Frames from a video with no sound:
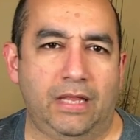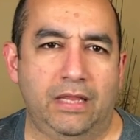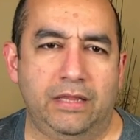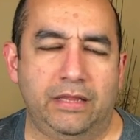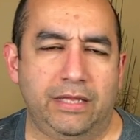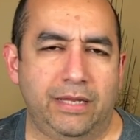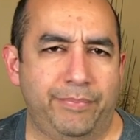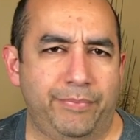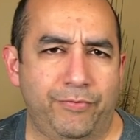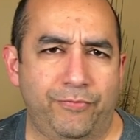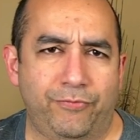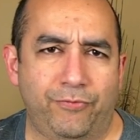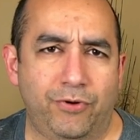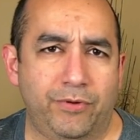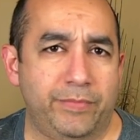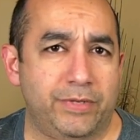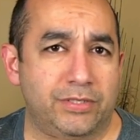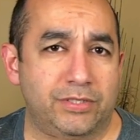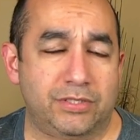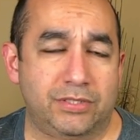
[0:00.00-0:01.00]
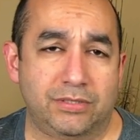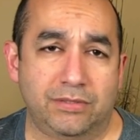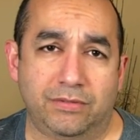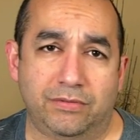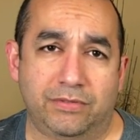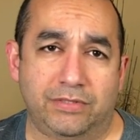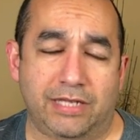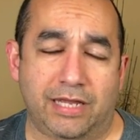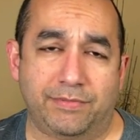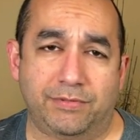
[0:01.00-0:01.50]
their performance
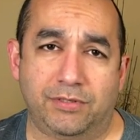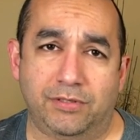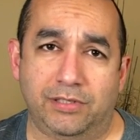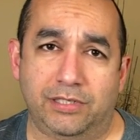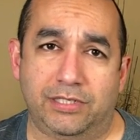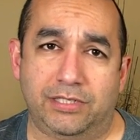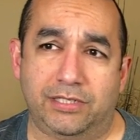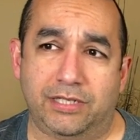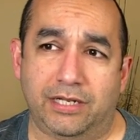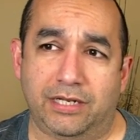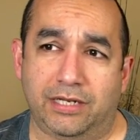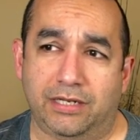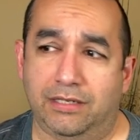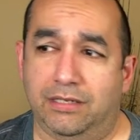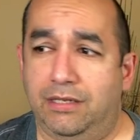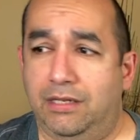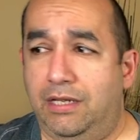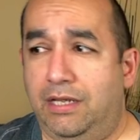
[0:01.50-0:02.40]
was absolutely stunning.